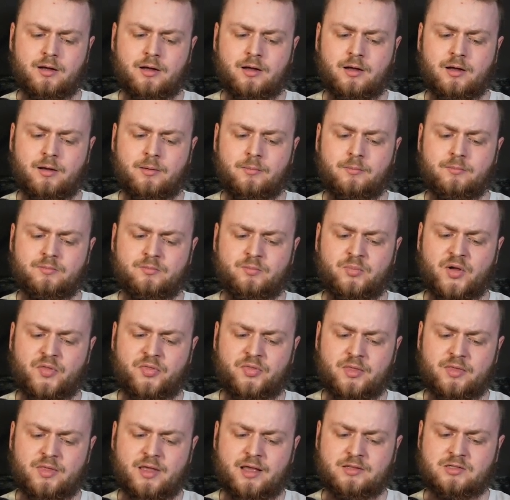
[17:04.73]
But
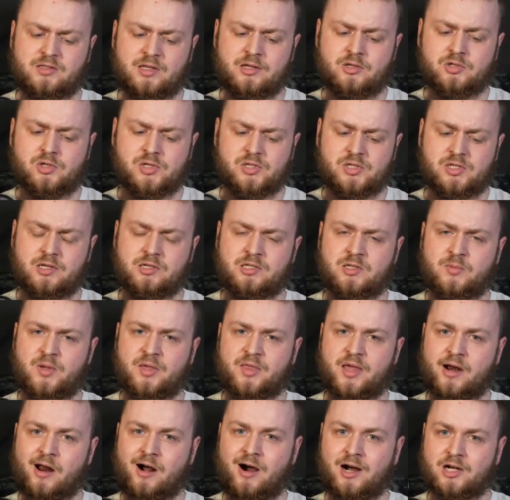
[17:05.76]
it's interesting to me
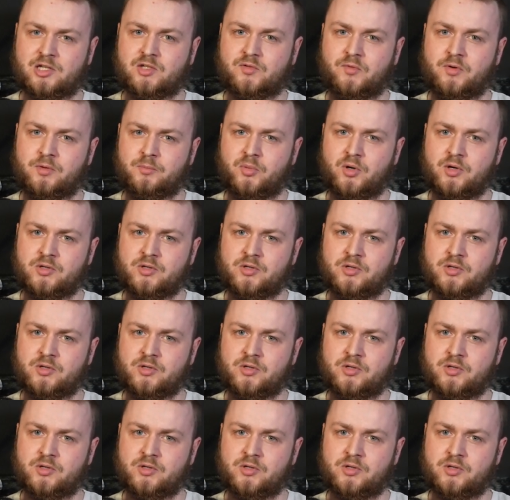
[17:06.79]
that Oxford